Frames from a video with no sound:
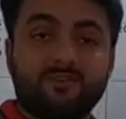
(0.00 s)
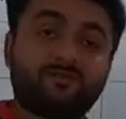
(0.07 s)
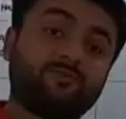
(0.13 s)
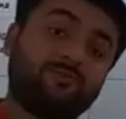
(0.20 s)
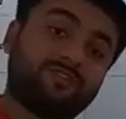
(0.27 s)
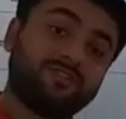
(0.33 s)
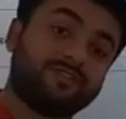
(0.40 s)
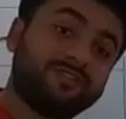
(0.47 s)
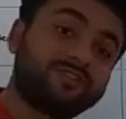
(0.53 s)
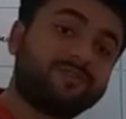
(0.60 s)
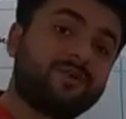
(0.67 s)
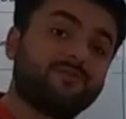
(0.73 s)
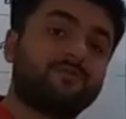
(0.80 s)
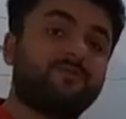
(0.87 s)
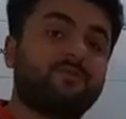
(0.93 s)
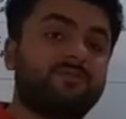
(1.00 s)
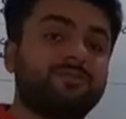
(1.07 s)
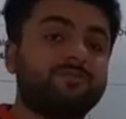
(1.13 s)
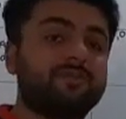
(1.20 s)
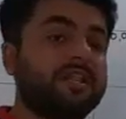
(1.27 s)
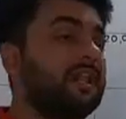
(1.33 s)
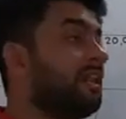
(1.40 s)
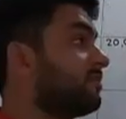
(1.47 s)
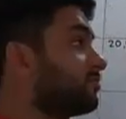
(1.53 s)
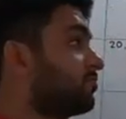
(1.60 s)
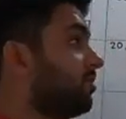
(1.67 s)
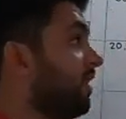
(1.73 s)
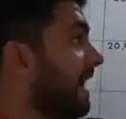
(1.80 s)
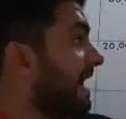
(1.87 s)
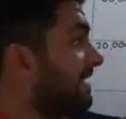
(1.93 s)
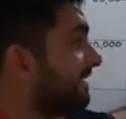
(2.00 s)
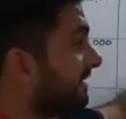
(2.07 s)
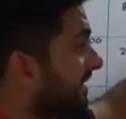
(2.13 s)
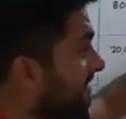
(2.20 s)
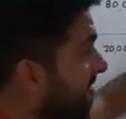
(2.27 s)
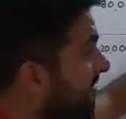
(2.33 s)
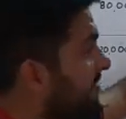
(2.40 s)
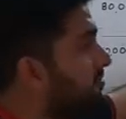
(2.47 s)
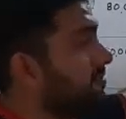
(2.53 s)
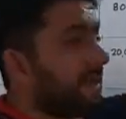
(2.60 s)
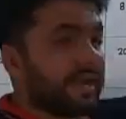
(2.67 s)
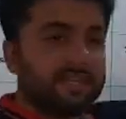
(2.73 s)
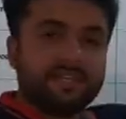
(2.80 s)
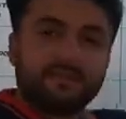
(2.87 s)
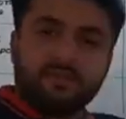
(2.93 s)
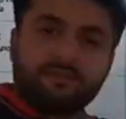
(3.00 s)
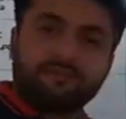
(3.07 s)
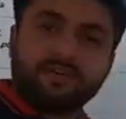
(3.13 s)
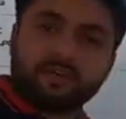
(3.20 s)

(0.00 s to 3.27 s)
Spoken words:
So this is also possible. So I can give any of